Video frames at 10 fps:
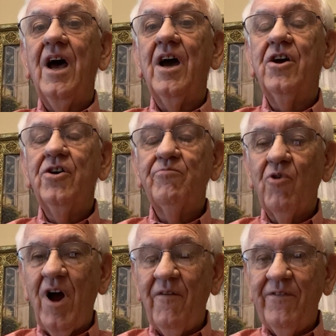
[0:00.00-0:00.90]
a good
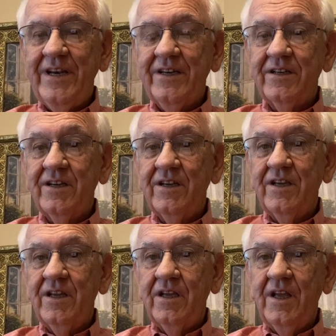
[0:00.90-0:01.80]
prophet,
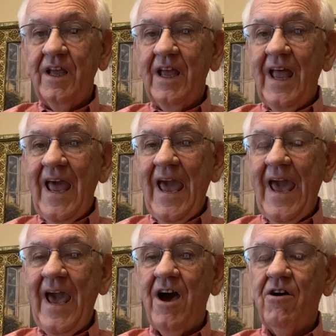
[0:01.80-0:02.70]

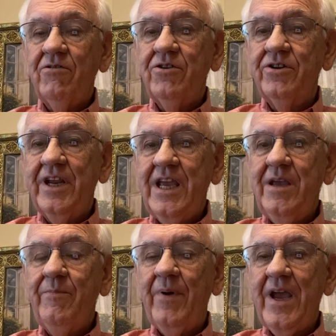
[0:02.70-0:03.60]
how could
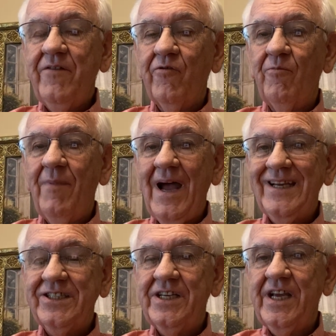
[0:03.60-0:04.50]
he pay for
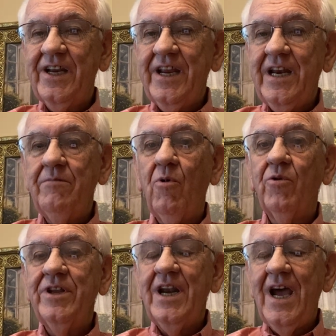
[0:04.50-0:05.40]
my sin any
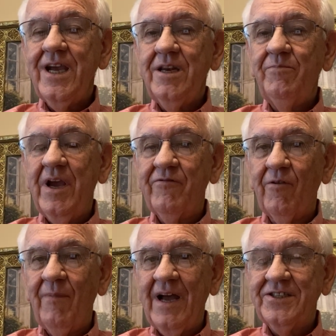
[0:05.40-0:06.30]
more than I could pay
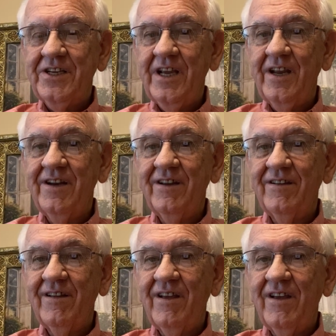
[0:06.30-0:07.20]
for my sin?
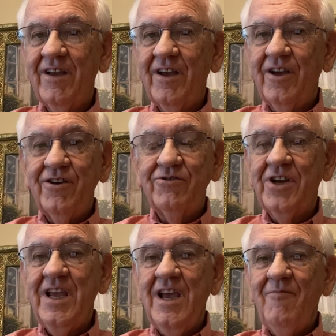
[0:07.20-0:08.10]
You
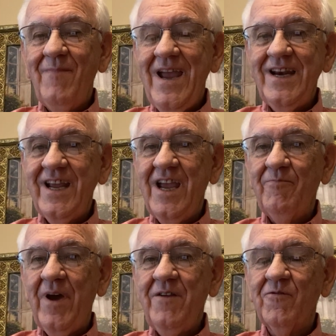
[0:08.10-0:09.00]
see, man
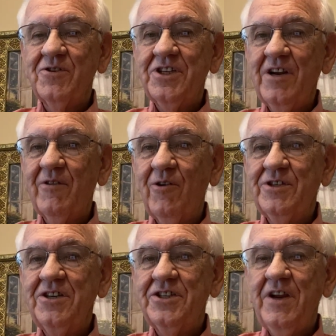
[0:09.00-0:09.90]
can't pay for his sin
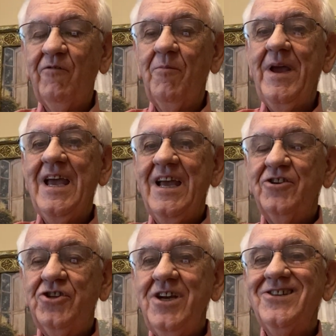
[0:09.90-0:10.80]
because he's a sinful being.
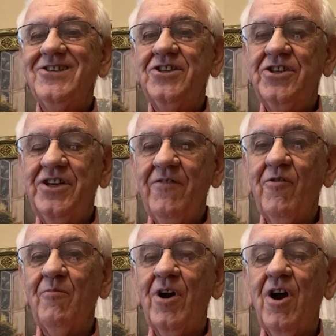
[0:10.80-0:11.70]
Jesus is
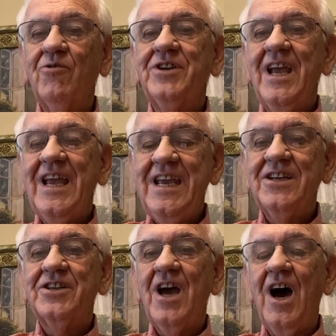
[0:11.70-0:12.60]
different because he
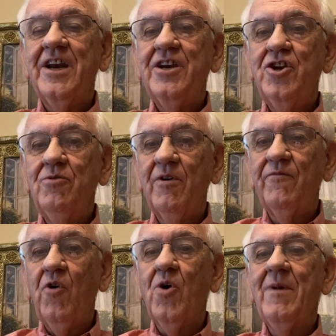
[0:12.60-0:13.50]
is God in
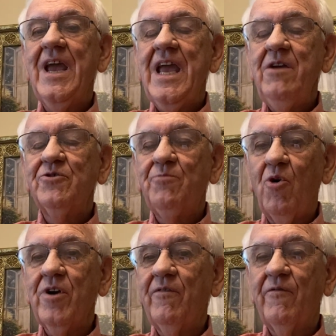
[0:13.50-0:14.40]
human form. He was
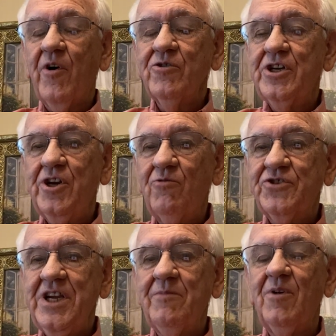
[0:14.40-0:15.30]
born of a virgin, no
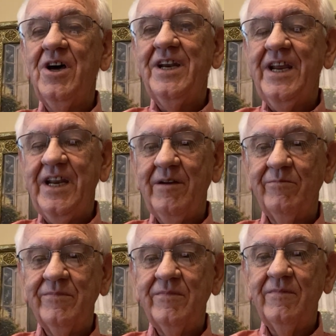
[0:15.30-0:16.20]
sin blood in
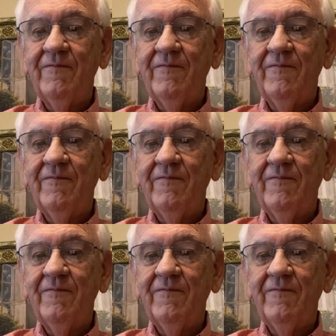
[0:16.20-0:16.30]
him.